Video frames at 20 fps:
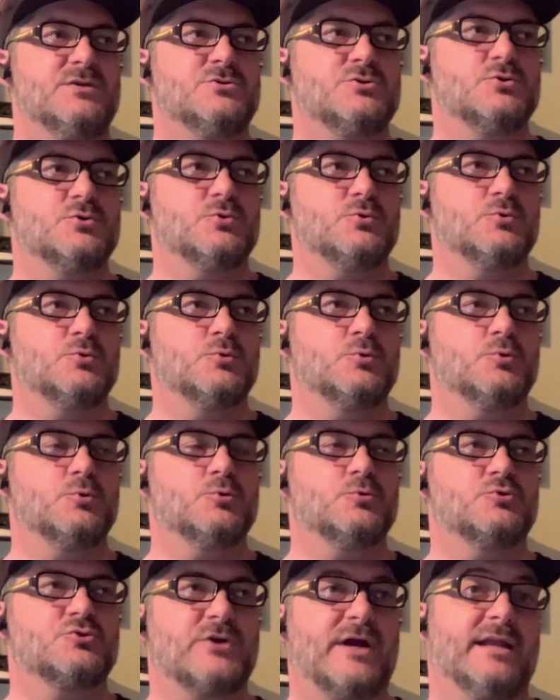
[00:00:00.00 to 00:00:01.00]

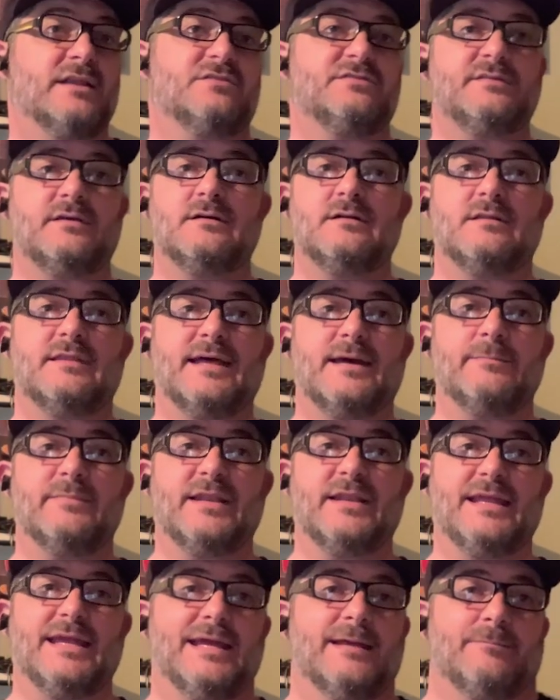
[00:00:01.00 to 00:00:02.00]
to try to sell that
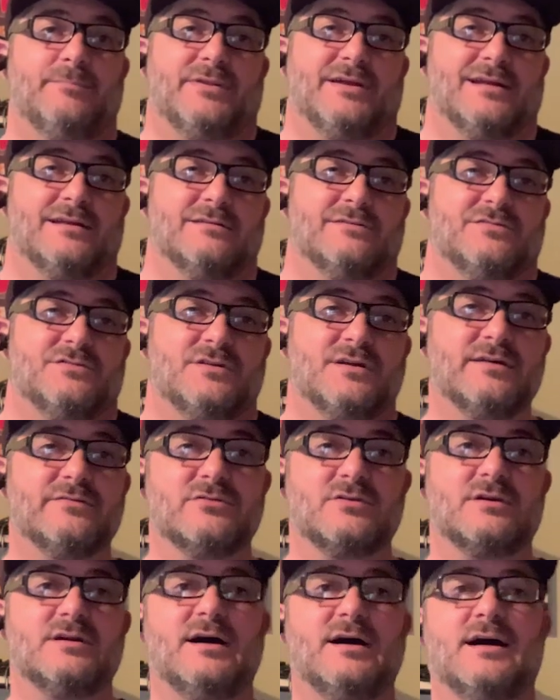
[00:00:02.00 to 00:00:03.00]
many hand planes to
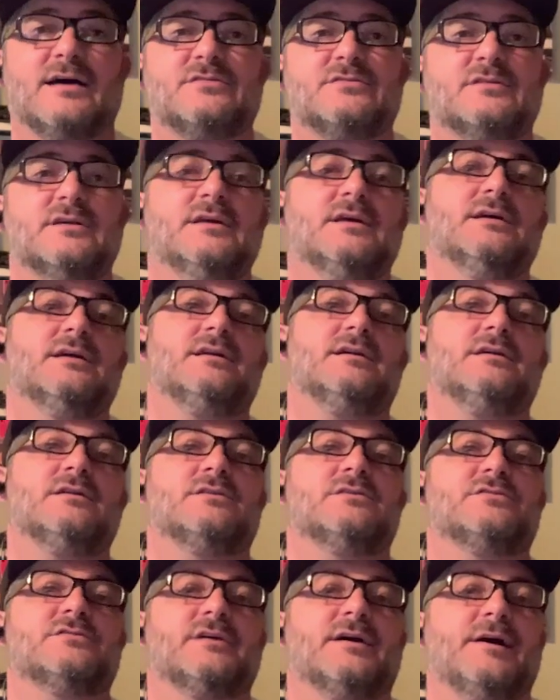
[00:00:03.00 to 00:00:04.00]
cover the cost,
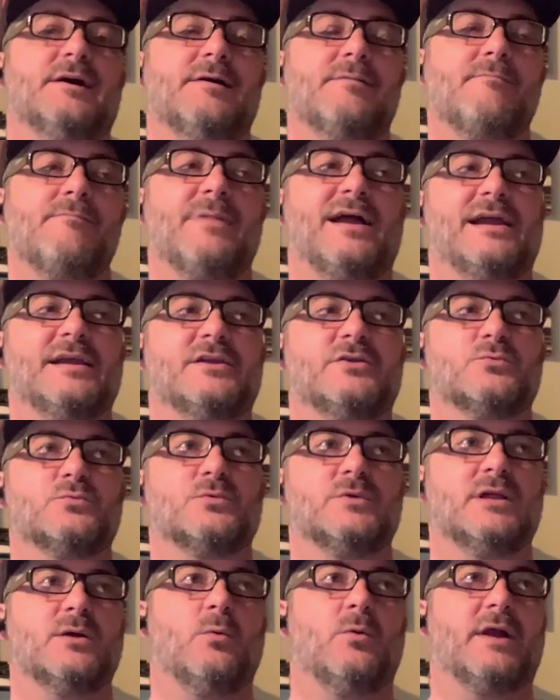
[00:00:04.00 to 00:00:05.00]
because I didn't
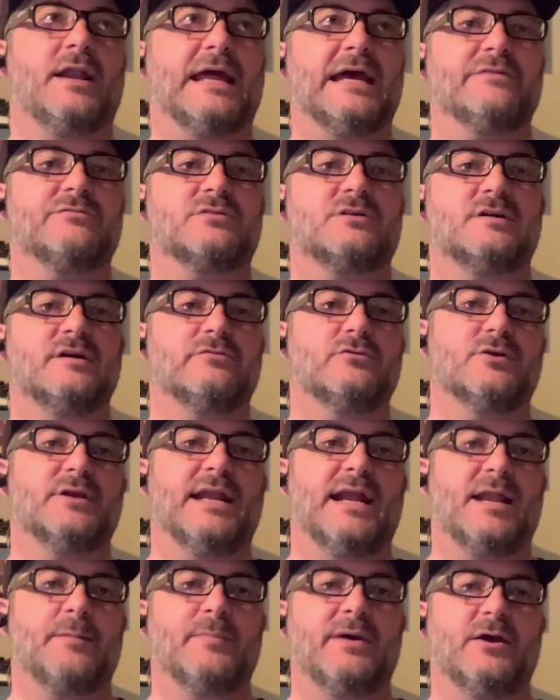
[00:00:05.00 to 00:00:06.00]
really want to have to cover it
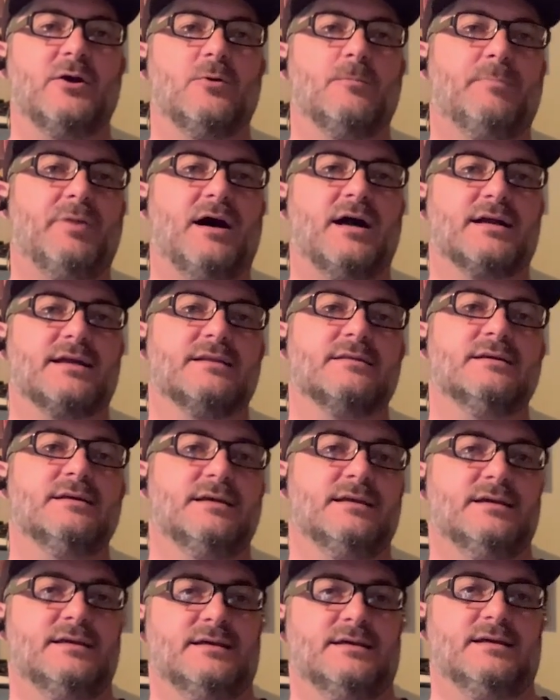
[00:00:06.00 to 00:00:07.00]
out of my own pocket.
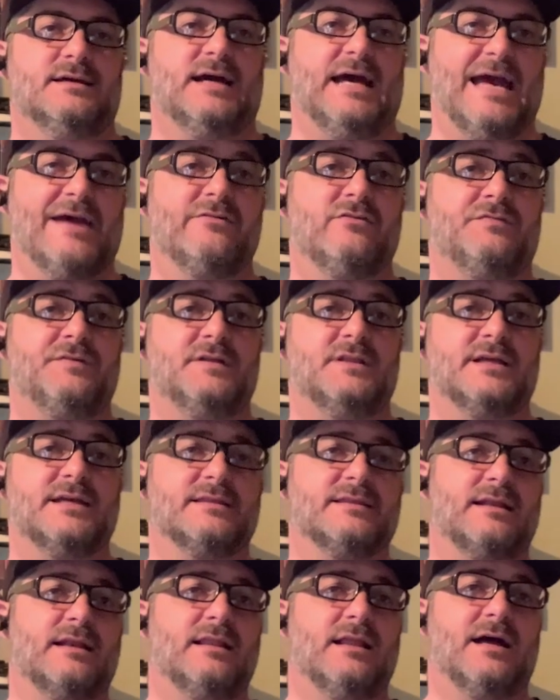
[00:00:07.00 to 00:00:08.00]
I have a
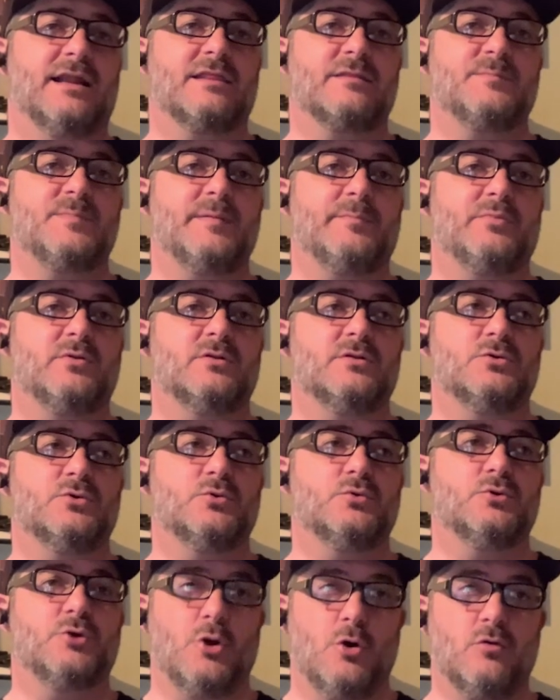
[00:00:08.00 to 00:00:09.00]
feeling that a lot of the people
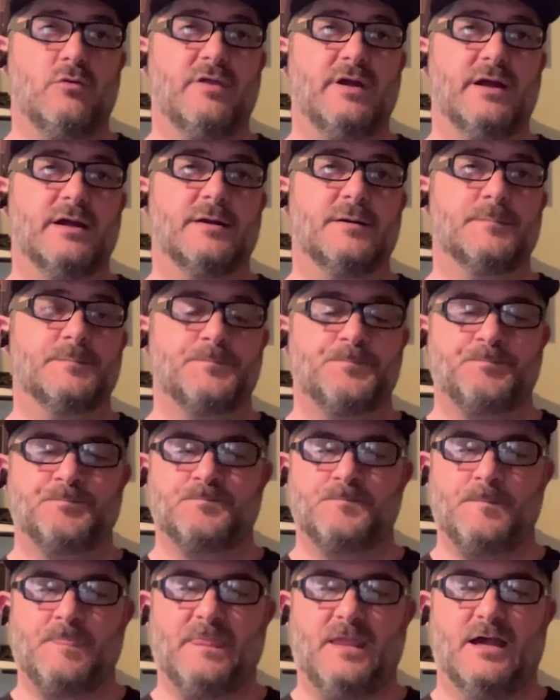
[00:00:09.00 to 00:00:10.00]
who go there
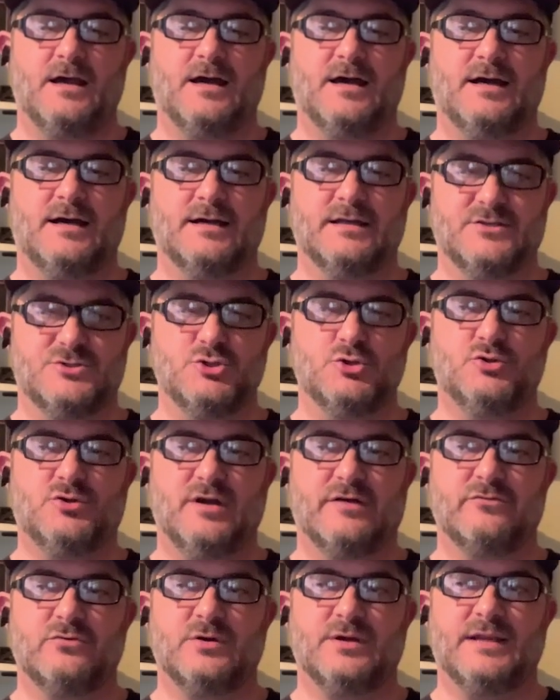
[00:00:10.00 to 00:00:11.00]
do
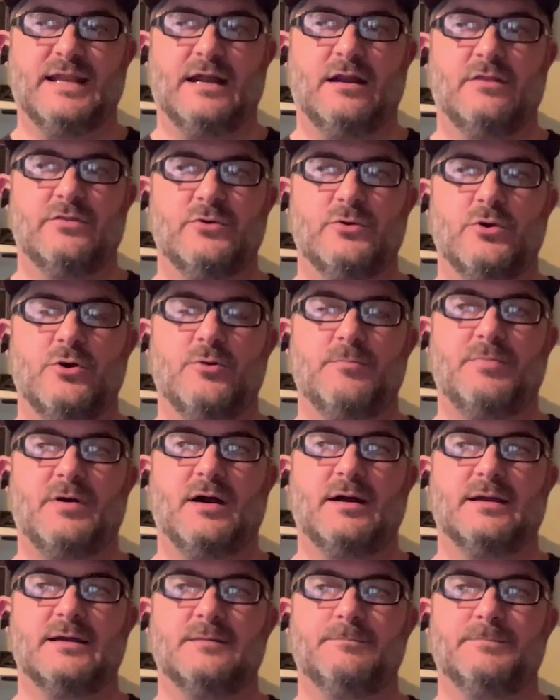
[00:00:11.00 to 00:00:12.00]
cover it out of their own
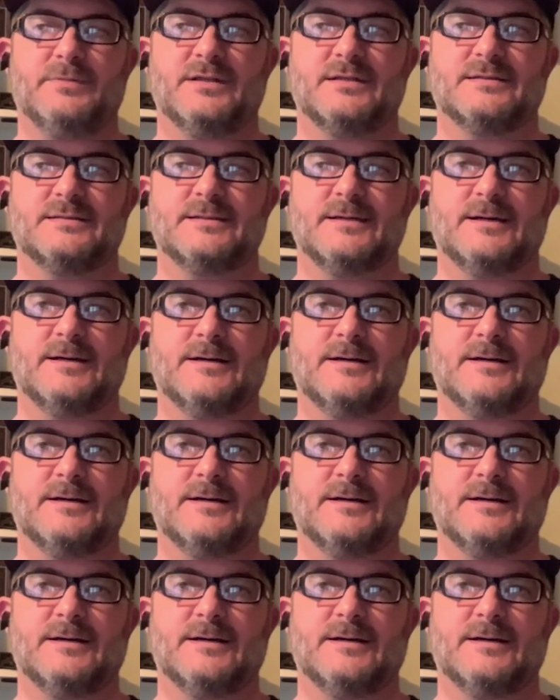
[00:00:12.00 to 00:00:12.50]
pocket, but